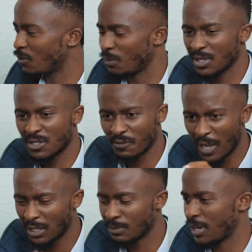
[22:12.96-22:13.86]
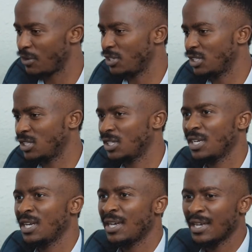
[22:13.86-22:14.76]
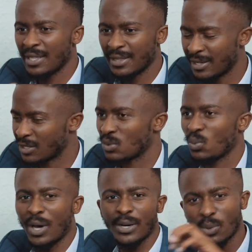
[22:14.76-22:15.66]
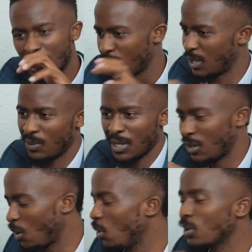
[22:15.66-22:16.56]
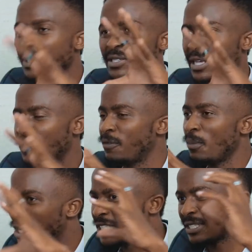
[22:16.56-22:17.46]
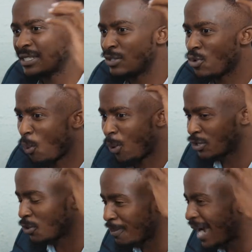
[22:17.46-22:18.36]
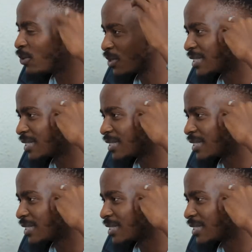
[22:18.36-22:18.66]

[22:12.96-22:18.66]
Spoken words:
from this failed marriage, this what, all this information, what your mind was